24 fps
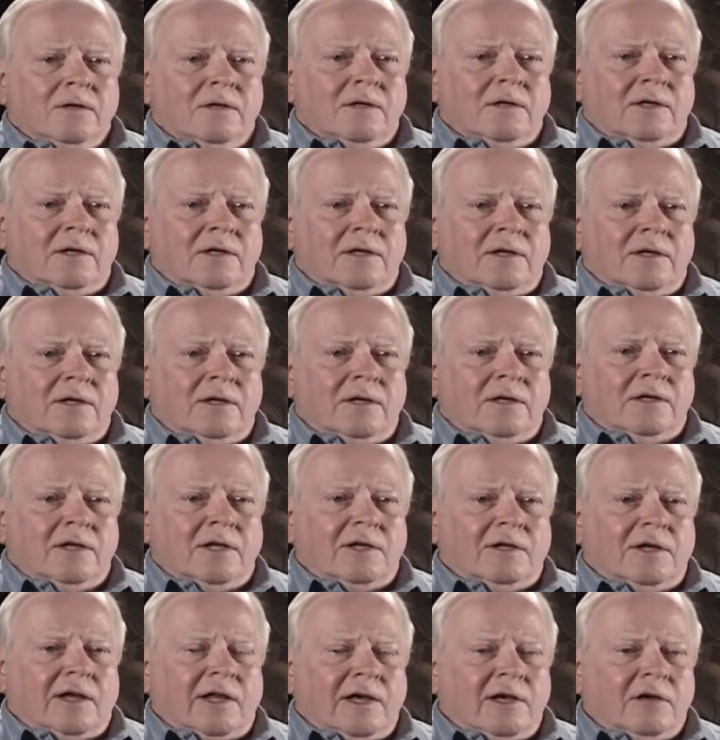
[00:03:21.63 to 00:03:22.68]
Uh, and
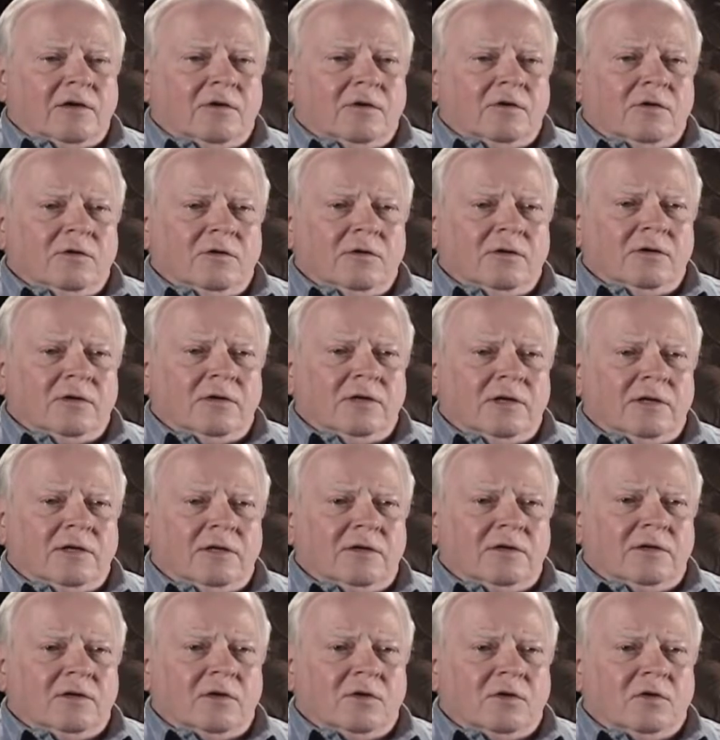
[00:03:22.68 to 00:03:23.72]
then later,
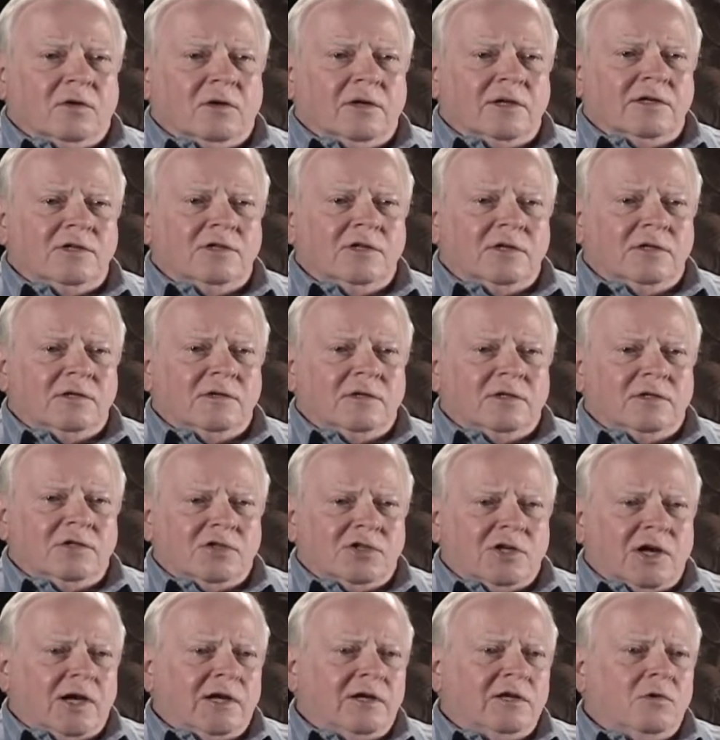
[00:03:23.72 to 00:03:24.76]
in early J
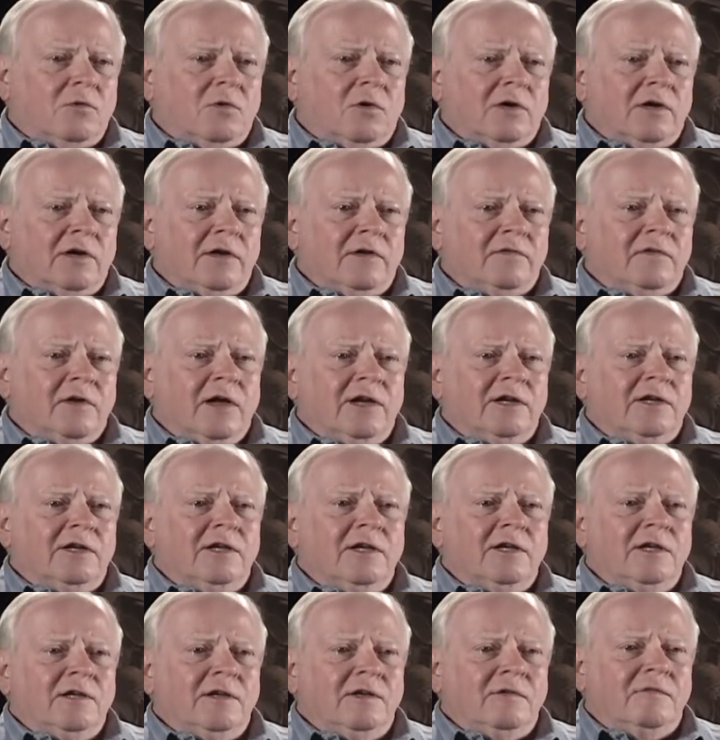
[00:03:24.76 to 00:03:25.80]
January of
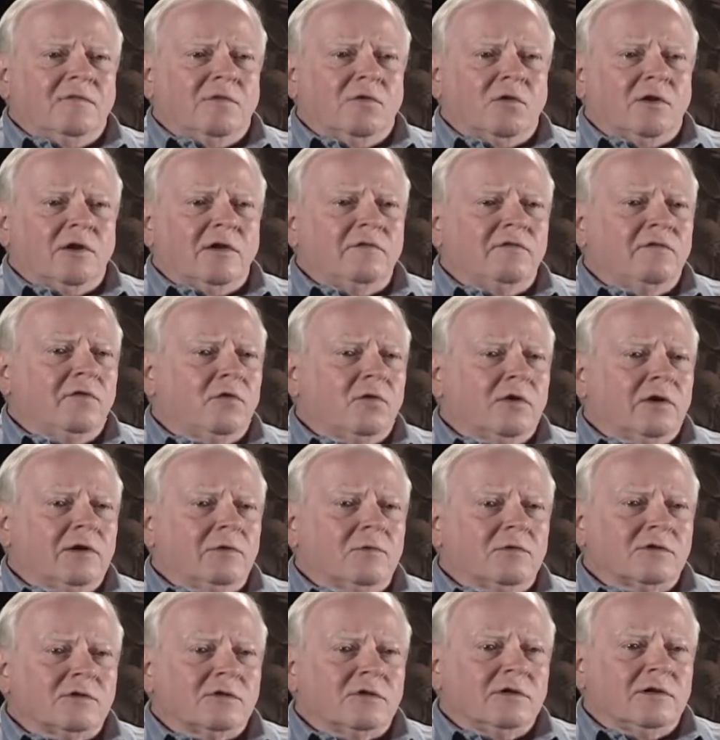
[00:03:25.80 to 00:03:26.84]
nineteen forty-four, he
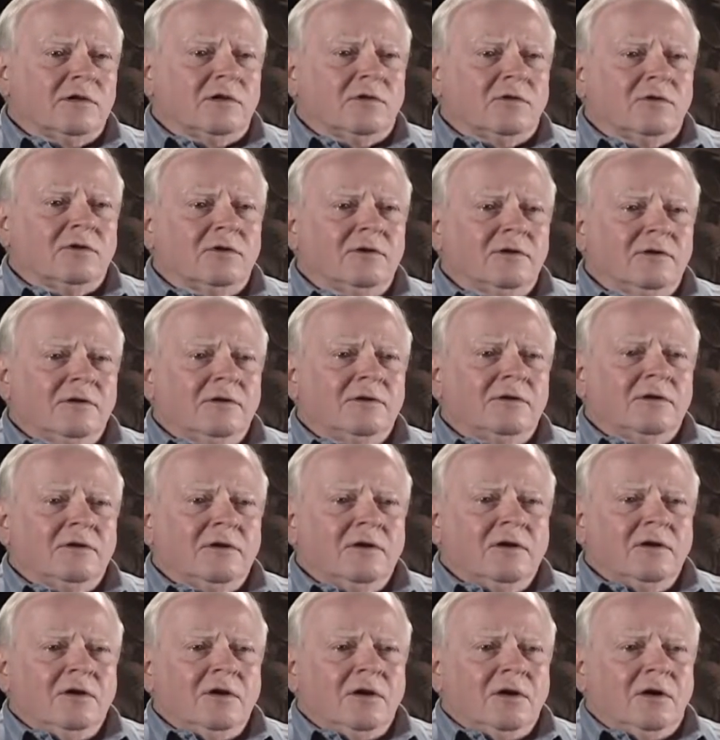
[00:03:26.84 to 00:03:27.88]
was killed
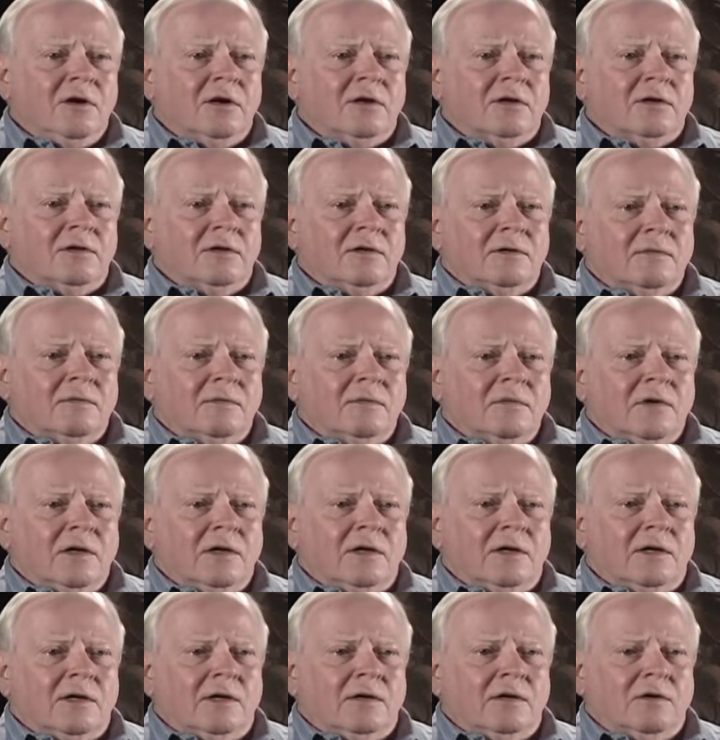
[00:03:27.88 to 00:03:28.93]
on
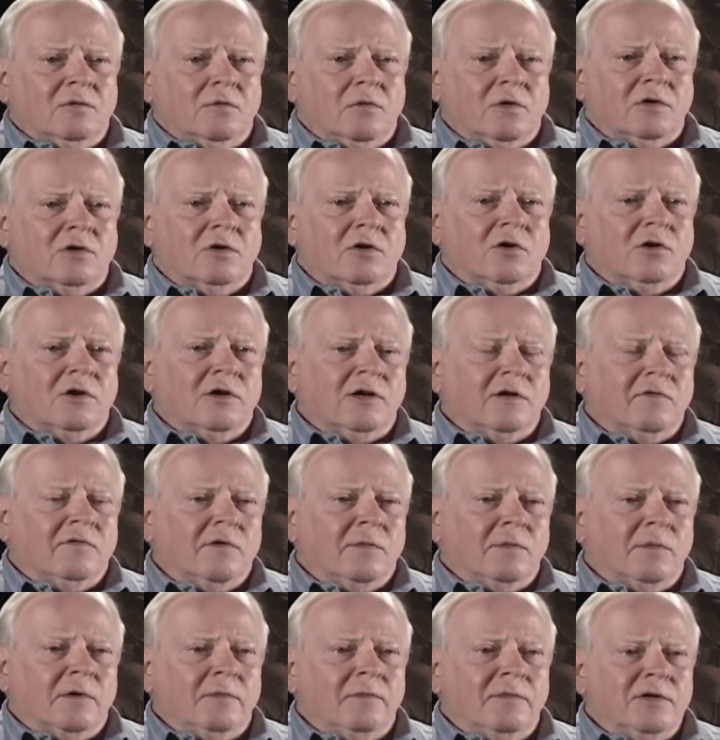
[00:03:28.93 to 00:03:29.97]
uh, returning
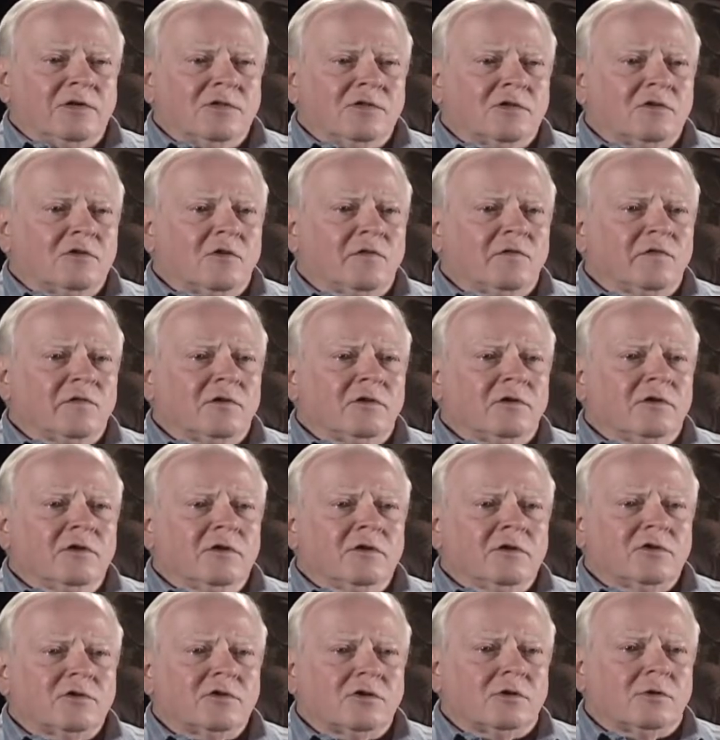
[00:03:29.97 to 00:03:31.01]
from a mission over
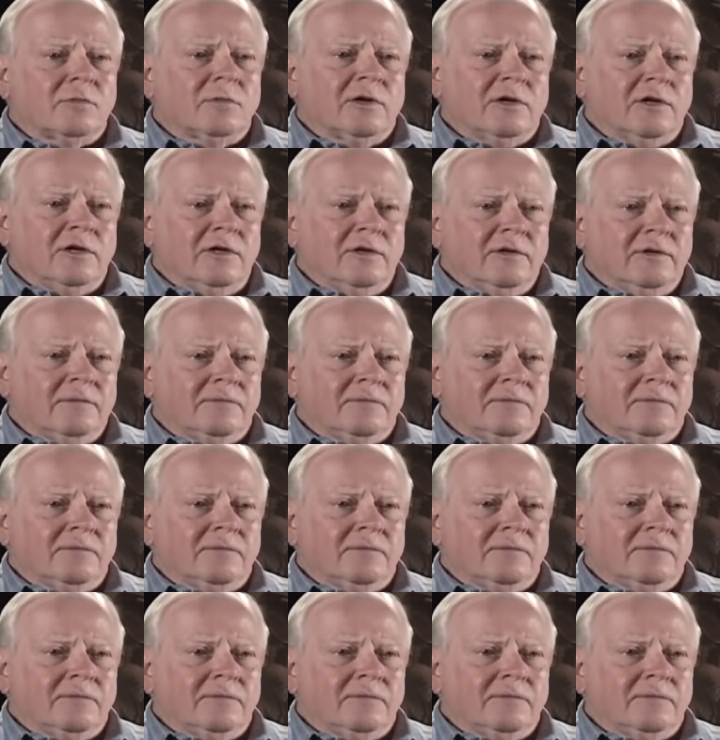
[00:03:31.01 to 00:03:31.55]
Germany.